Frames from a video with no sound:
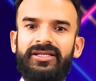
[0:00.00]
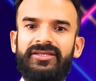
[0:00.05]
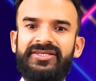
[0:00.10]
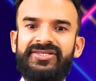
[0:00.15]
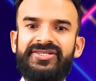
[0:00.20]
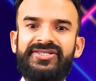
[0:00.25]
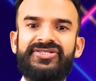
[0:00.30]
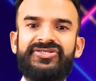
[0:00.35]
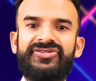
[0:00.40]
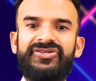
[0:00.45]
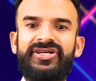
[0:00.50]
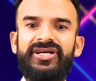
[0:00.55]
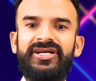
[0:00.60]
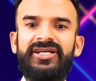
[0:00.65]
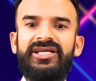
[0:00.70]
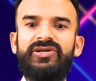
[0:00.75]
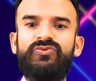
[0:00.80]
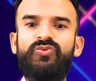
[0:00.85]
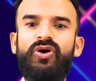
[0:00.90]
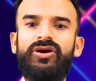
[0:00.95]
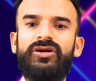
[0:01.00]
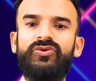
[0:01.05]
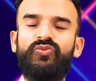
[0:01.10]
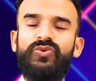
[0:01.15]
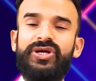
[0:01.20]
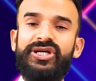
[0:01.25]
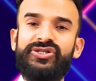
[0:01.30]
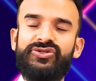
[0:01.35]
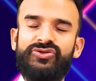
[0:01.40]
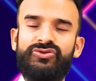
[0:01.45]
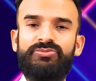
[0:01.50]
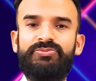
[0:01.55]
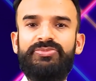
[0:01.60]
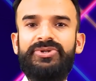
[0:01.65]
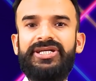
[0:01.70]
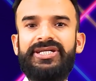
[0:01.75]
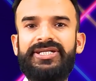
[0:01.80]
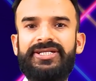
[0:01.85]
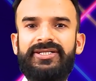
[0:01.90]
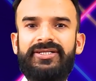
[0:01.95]
This is really what we should
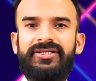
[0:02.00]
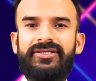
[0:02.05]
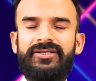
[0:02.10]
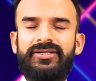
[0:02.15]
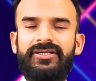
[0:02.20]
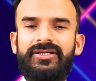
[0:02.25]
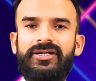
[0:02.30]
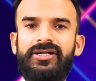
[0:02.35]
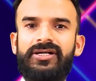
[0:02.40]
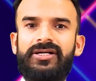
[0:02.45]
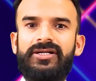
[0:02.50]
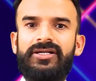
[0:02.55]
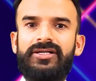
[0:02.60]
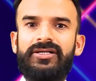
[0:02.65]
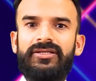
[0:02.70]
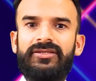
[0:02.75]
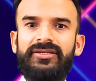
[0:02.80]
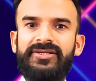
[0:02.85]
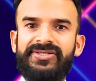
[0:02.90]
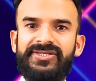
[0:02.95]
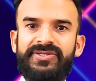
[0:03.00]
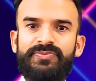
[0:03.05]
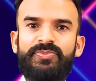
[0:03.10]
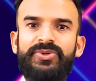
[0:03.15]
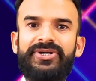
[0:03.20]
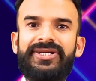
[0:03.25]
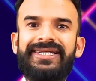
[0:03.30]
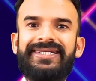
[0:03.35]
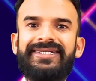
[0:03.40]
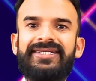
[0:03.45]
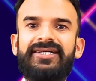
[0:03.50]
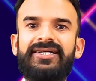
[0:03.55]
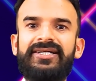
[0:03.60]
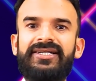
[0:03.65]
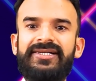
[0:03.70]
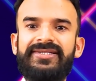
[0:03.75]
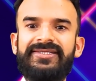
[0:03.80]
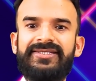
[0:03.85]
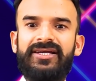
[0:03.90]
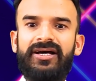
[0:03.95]
be. The Spirit
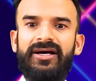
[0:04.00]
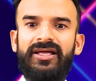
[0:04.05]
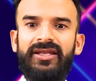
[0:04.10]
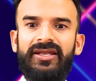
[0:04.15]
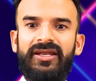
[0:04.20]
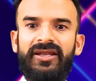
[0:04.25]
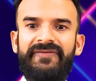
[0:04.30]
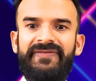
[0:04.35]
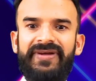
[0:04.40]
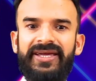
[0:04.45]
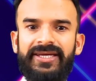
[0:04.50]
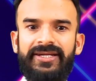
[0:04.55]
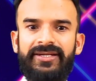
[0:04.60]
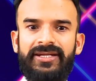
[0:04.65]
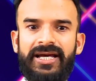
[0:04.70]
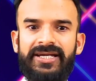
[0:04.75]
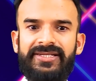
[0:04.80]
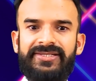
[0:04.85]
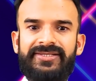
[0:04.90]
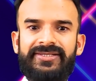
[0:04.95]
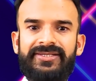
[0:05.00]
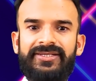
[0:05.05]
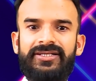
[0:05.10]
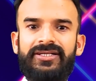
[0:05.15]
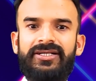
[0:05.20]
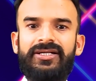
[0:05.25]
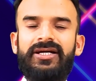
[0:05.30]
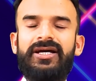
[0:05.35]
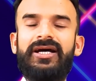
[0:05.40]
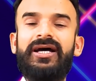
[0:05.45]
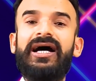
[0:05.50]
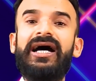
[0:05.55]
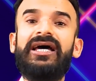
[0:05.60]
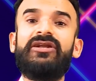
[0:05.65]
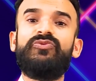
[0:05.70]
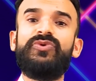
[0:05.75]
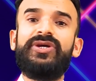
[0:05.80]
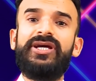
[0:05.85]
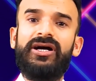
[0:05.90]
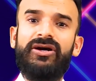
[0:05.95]
is living in us,
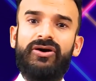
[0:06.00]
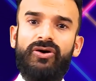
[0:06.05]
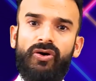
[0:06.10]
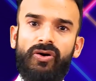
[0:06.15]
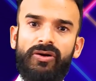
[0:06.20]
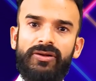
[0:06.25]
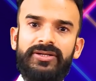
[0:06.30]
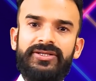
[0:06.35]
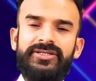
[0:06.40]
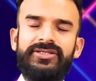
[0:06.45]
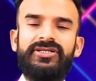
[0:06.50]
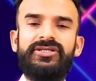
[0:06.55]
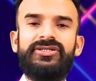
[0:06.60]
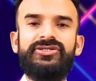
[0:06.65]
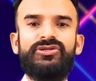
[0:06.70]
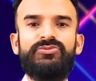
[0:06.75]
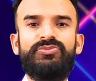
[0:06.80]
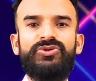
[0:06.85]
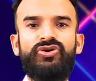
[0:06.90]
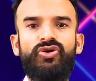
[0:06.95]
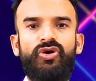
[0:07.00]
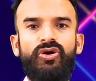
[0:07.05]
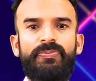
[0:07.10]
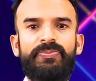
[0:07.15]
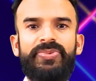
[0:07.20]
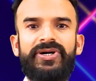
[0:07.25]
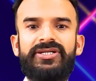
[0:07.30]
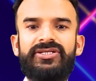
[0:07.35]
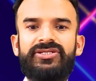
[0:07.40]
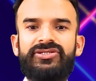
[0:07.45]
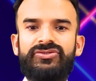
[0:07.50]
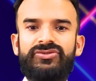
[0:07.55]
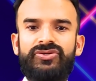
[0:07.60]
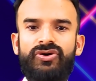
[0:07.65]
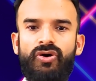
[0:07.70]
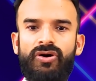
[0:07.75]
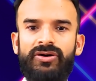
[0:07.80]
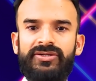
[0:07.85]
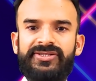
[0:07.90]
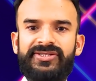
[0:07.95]
and we are called to be open to
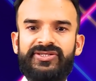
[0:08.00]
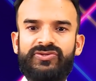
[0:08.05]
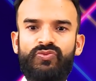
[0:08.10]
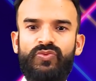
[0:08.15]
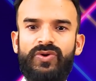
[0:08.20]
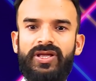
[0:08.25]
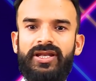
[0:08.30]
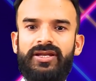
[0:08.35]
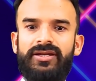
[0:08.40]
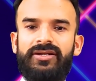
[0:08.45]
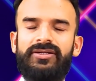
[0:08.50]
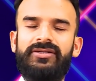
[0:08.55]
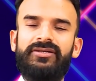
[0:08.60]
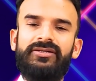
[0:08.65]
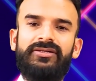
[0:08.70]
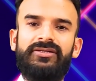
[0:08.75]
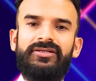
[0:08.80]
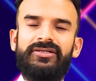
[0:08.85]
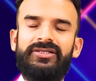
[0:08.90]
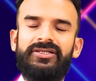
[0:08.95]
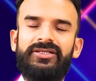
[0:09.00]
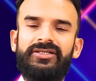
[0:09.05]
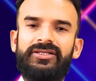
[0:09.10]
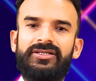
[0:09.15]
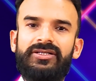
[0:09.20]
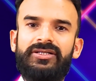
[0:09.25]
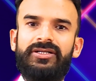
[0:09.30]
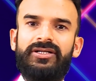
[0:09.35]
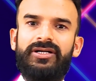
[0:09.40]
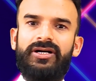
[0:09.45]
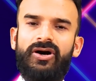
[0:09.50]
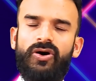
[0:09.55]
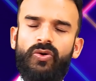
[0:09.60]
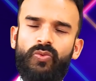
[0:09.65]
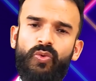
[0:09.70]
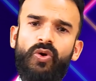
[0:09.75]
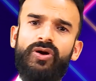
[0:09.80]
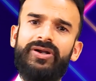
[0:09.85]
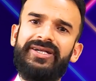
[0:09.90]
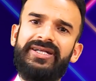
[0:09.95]
God's will.
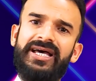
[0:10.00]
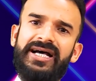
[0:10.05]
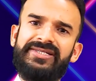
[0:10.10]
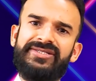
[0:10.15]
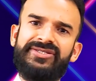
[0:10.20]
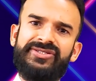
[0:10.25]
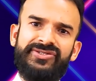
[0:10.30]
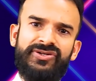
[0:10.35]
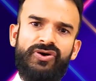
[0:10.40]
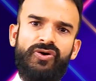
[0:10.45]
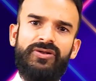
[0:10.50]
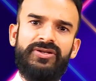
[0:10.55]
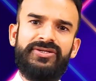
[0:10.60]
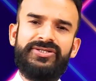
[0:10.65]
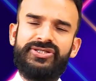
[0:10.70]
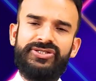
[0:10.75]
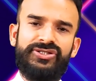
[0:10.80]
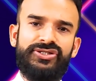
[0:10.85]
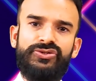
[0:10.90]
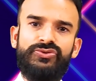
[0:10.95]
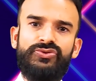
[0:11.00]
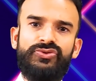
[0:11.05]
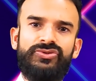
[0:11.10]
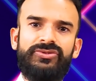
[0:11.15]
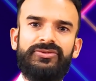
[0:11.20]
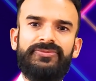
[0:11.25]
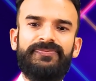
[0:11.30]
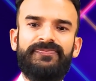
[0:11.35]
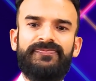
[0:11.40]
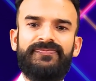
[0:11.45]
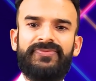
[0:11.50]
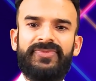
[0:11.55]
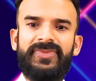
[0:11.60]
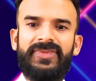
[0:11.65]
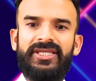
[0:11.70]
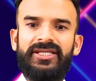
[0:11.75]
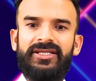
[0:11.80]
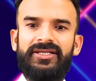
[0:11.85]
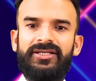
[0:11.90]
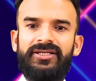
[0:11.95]
What does salt do?
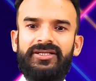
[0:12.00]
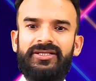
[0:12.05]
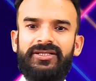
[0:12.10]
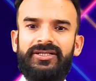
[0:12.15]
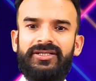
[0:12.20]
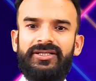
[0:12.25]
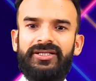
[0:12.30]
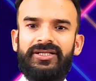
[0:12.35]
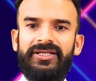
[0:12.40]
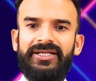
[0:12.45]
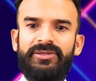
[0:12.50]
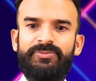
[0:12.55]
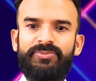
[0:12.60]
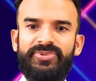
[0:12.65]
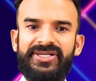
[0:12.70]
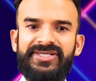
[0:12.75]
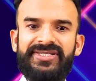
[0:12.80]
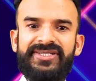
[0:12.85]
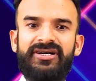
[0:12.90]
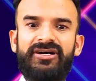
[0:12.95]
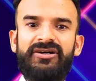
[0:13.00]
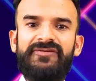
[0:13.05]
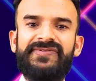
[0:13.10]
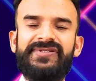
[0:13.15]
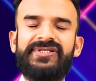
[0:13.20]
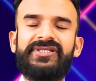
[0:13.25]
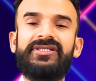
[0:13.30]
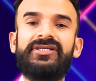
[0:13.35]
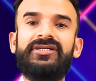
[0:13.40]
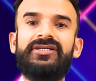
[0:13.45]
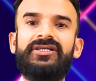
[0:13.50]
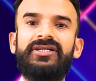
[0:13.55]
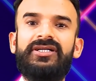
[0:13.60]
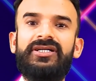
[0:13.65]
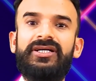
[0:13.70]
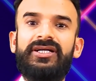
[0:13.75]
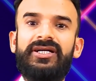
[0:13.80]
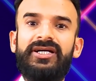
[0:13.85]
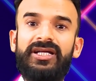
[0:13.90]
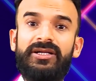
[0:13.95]
It preserves,
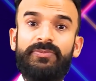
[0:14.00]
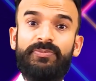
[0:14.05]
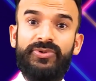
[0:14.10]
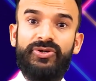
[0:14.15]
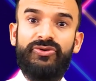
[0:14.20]
it